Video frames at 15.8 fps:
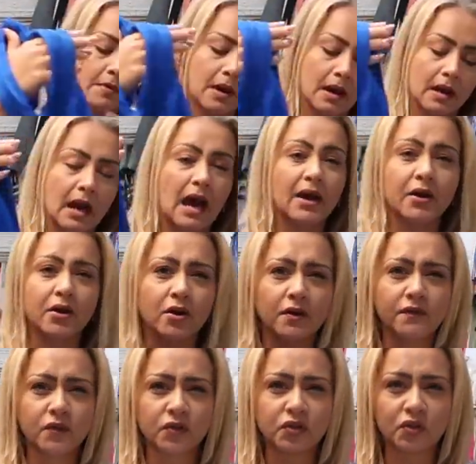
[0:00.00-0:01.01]
but I don't know
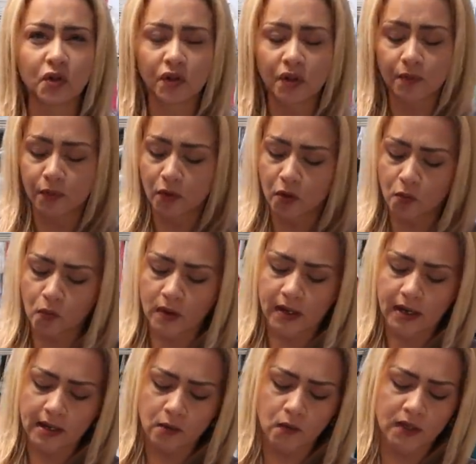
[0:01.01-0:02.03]
if you saw the vlog
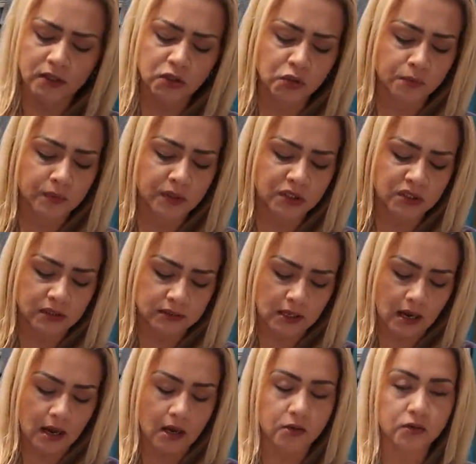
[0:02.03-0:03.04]
where I went to Micha's
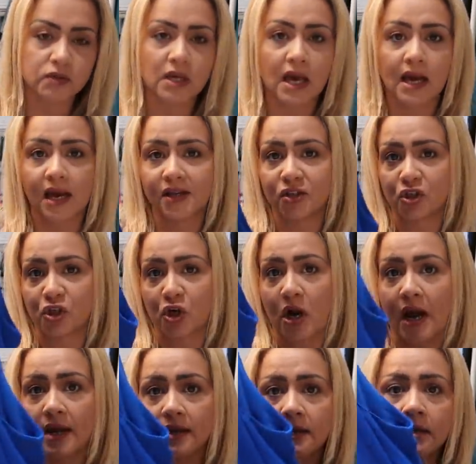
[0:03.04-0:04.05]
house and I
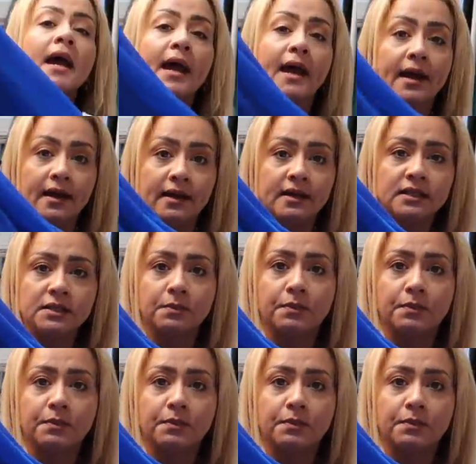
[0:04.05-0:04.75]
tried hers,